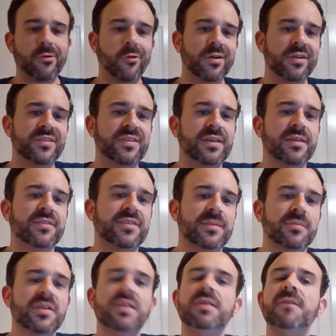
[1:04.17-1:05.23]
Corey Seeger
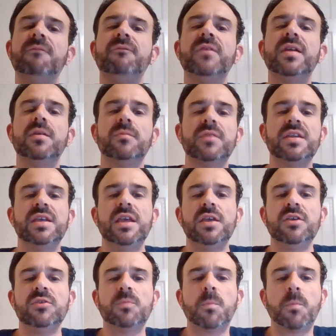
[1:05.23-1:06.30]
seems like he'd fit in with the
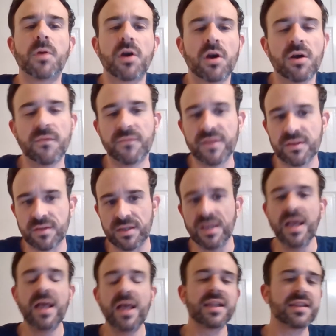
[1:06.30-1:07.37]
Yankees perfectly.
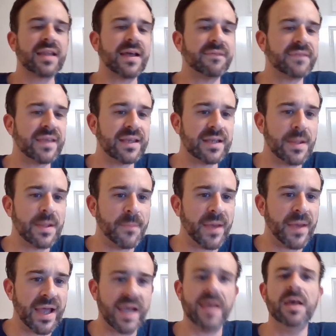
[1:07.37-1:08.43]
Left-handed
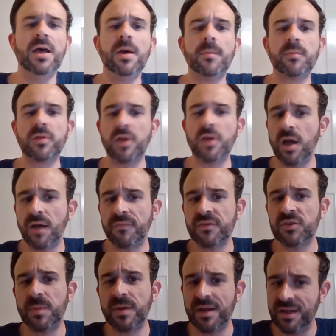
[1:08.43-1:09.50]
bat, playoff
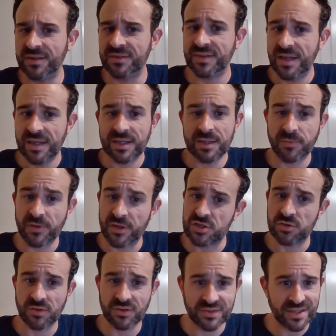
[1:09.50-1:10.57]
experience, can play
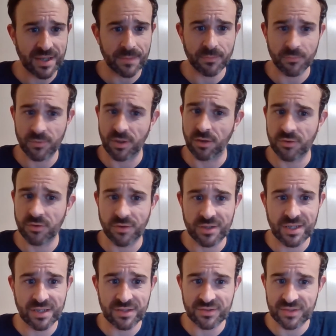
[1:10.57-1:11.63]
shortstop, and we all know the
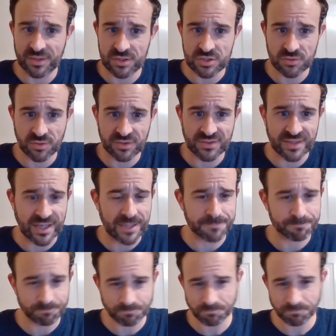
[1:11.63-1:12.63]
Yankees need a shortstop.